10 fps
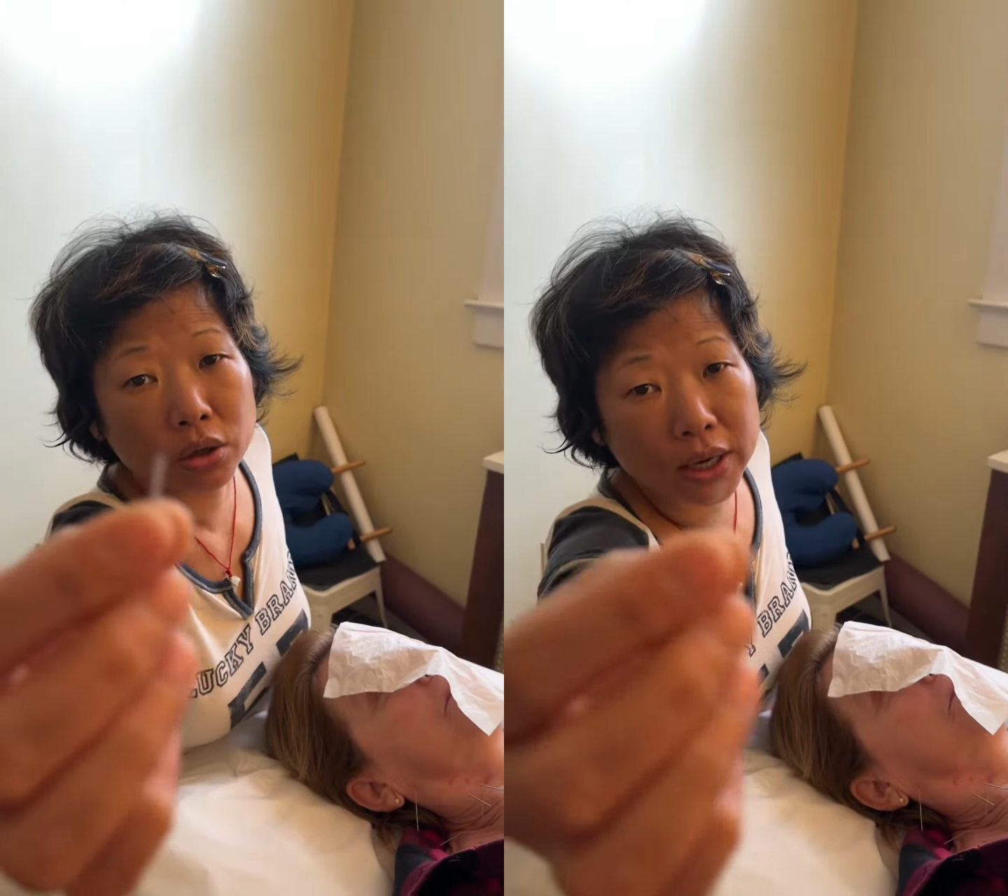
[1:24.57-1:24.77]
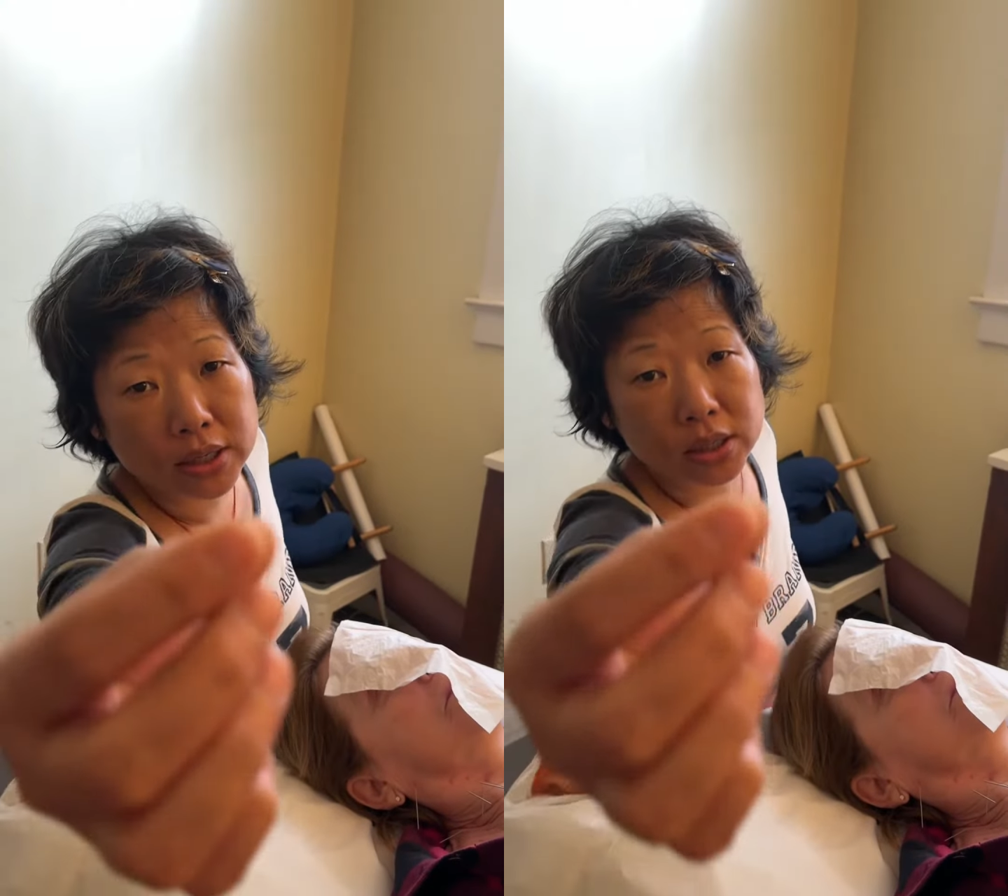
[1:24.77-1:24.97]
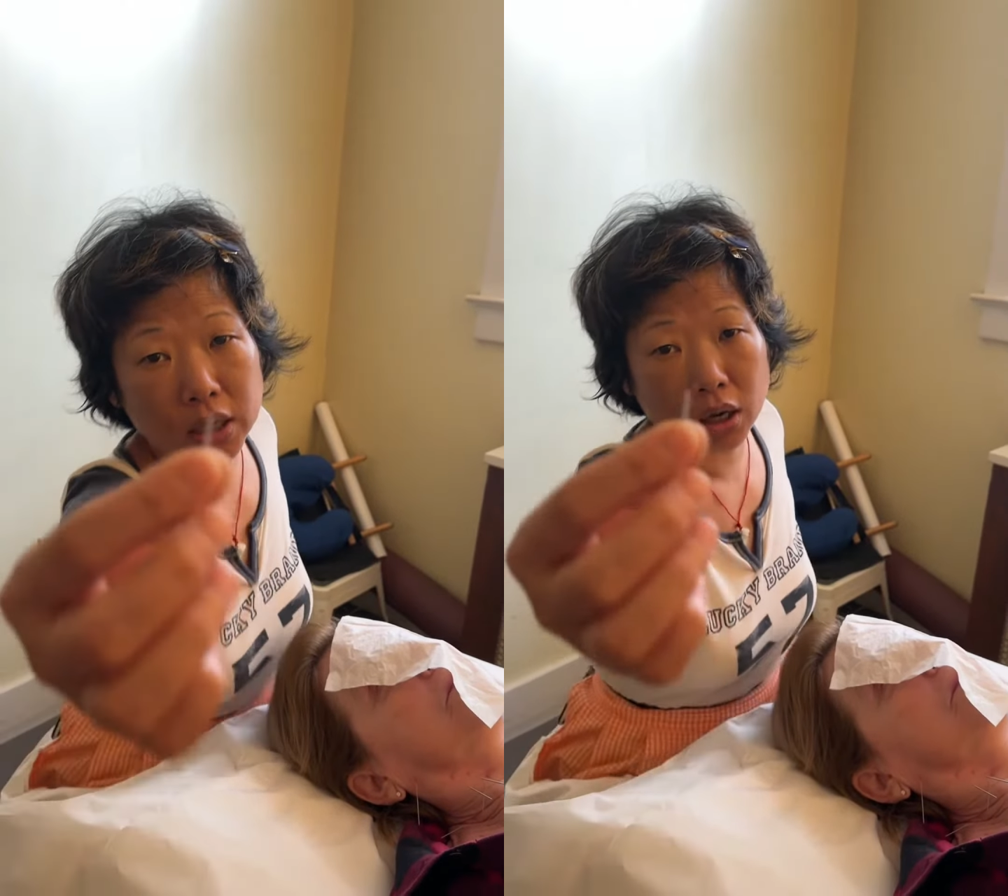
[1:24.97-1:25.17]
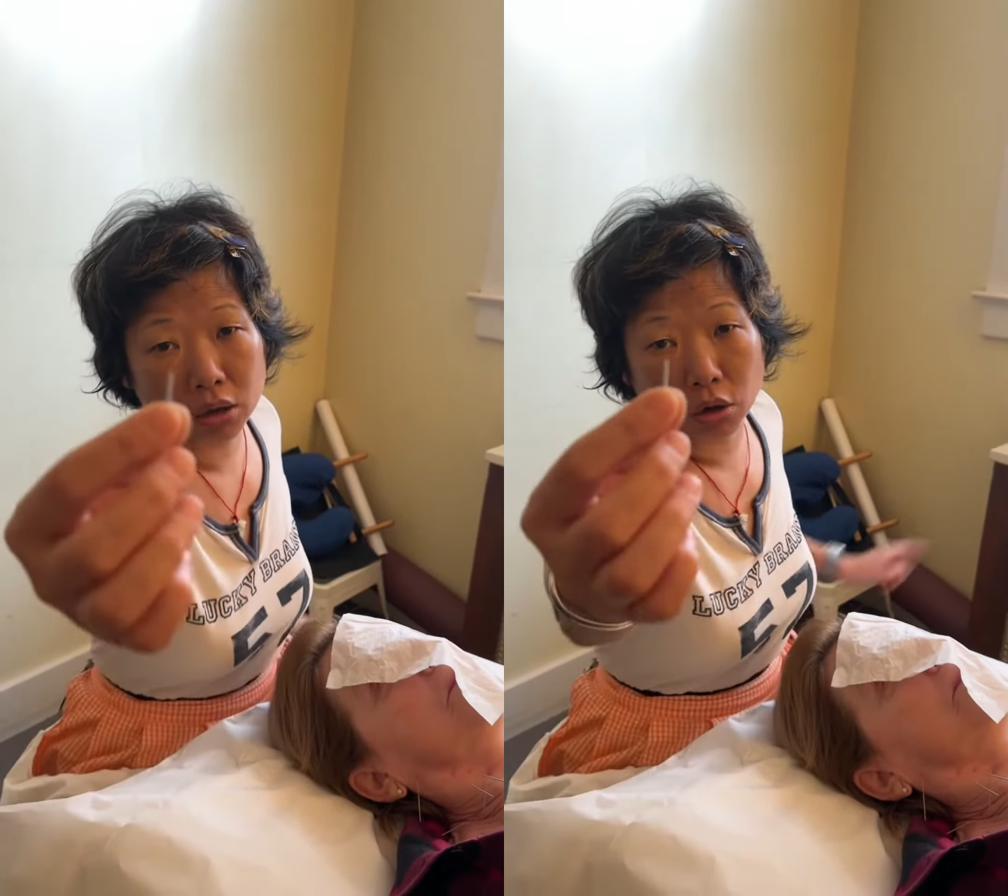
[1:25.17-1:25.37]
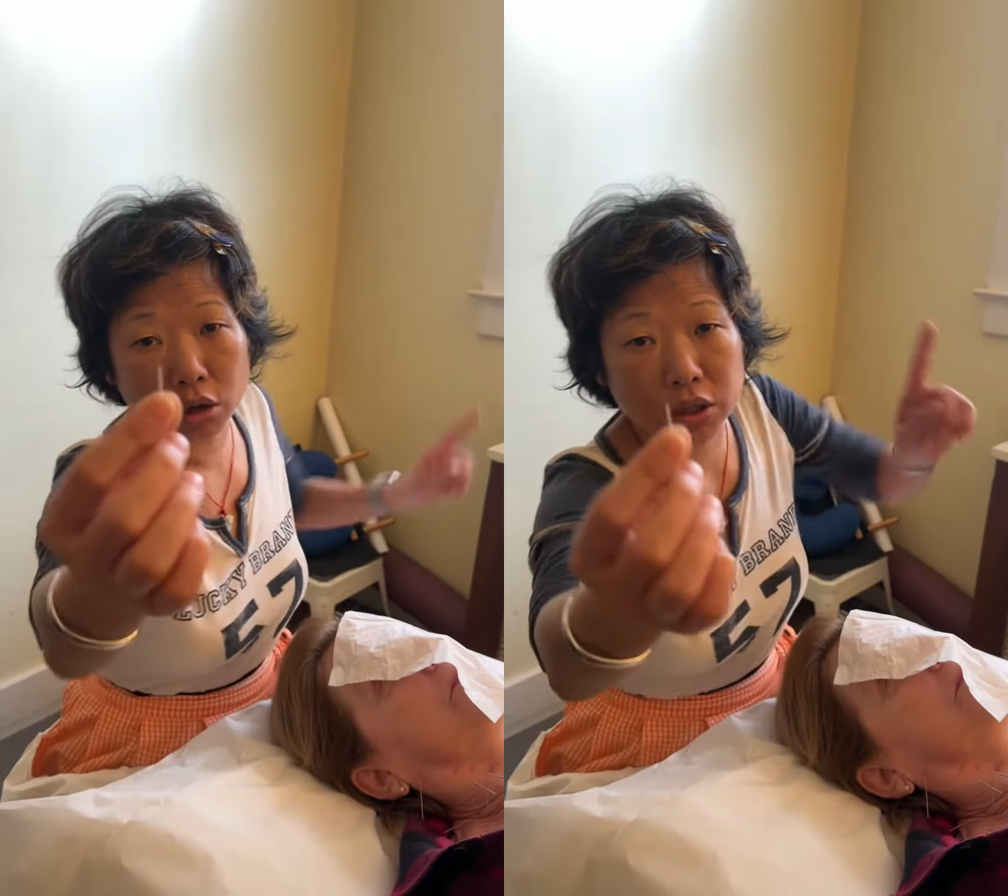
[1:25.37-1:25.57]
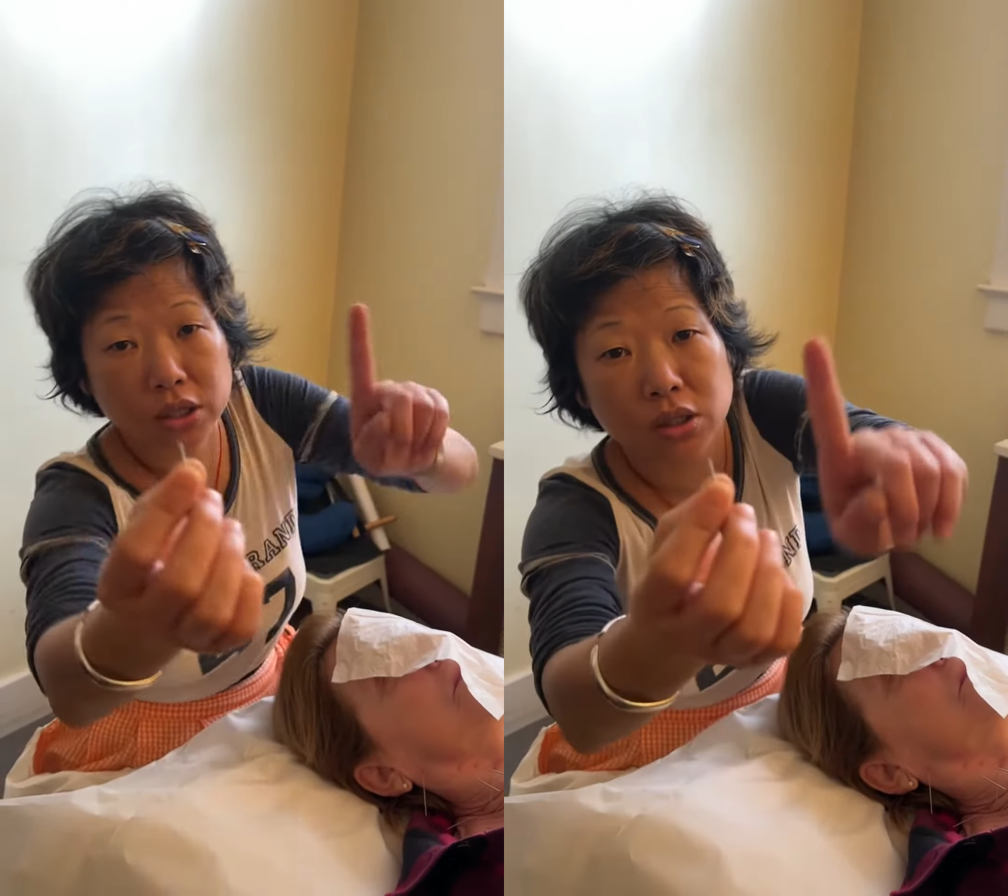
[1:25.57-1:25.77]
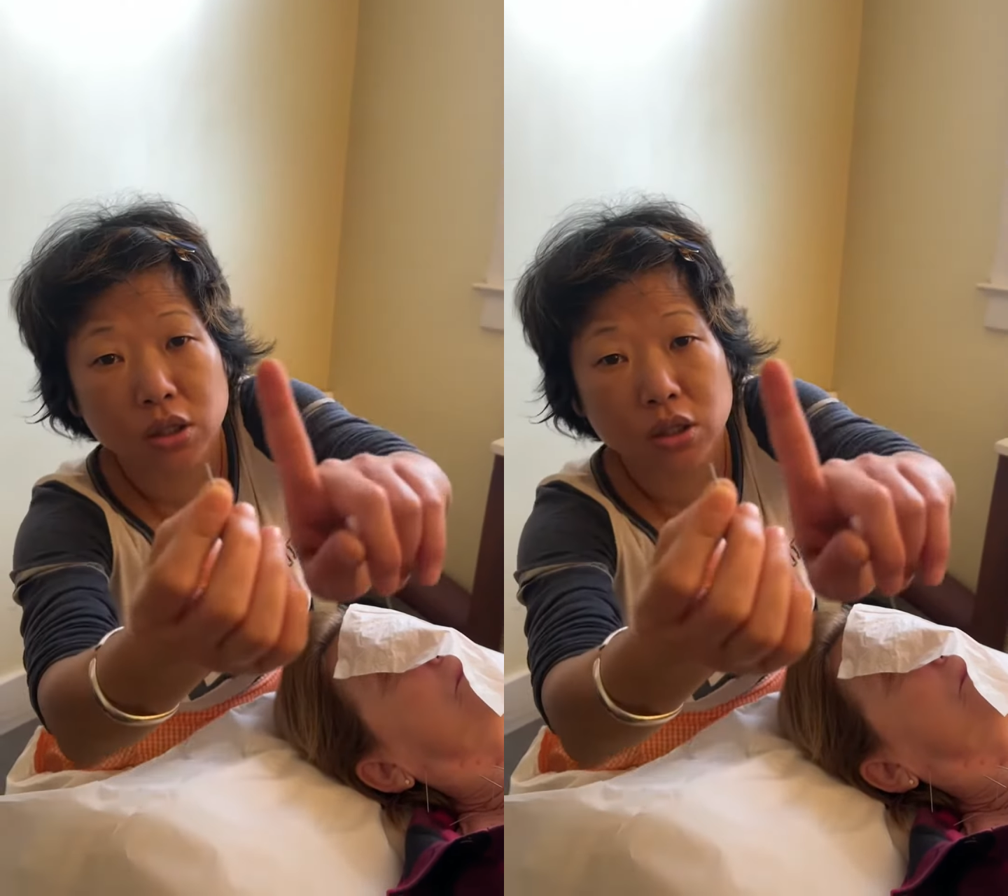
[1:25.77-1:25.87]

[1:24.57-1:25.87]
You can see how long this